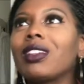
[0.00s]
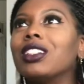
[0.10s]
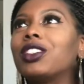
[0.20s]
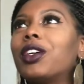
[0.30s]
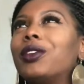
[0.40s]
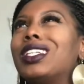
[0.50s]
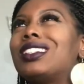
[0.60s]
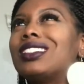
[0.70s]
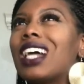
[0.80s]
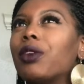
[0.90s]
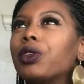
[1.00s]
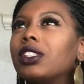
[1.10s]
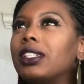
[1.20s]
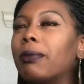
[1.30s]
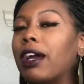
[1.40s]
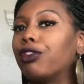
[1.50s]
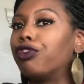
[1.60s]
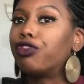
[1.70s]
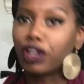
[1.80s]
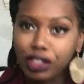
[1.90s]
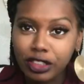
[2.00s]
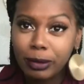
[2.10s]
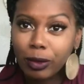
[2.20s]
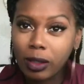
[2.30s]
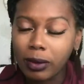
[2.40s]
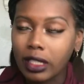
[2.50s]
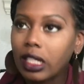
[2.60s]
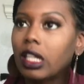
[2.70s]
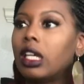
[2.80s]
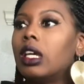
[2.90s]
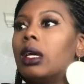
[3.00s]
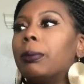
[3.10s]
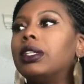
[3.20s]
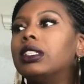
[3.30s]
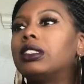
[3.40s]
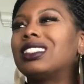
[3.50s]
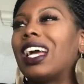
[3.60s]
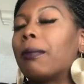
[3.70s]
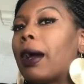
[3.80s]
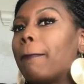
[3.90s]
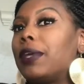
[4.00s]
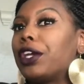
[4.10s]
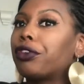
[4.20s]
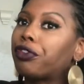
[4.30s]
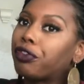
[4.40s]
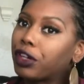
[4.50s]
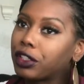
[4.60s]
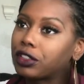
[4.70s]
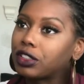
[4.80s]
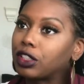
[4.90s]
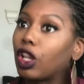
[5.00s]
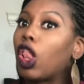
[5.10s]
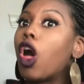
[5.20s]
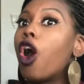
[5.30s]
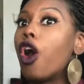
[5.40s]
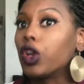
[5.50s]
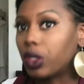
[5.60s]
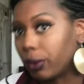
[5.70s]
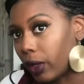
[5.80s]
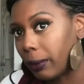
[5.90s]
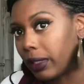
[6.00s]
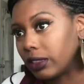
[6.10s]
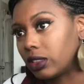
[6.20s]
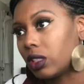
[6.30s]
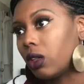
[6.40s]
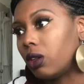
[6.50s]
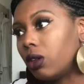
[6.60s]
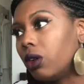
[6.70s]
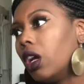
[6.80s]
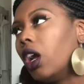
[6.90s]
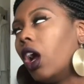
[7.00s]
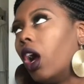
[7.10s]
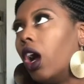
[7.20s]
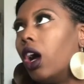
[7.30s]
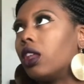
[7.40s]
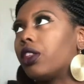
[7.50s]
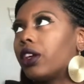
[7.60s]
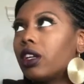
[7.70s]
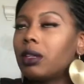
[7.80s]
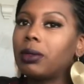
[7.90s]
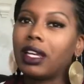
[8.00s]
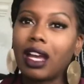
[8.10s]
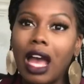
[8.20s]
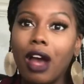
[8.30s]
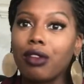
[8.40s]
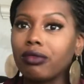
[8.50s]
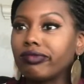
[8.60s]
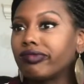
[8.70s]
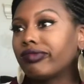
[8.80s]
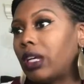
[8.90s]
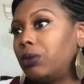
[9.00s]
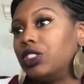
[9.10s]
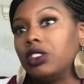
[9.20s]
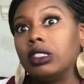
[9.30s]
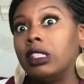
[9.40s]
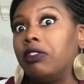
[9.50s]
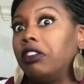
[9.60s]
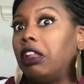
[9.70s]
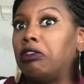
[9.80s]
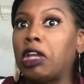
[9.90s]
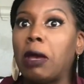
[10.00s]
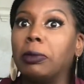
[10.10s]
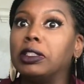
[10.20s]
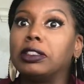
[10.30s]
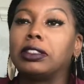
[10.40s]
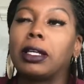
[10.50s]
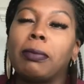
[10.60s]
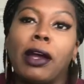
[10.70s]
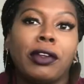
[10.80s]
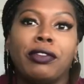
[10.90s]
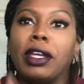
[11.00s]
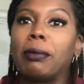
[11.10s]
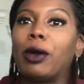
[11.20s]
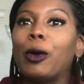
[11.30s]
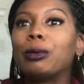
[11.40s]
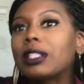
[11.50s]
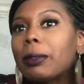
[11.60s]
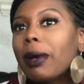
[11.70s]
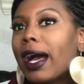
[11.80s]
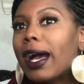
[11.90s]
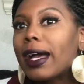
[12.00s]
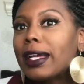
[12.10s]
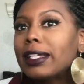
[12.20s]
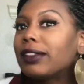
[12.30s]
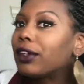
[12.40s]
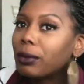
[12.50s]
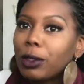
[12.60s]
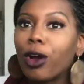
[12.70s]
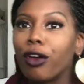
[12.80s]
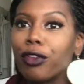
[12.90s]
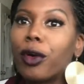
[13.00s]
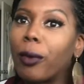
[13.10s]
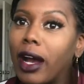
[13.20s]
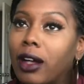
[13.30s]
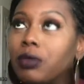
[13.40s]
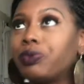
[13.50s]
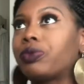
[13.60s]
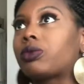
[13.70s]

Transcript: So this is not really my first deployment, but this is like my big first long deployment. So they're going to be out, I'm just going to say, for like 9 months. I'm not going to even get my hopes up high. They're going to be gone for a while.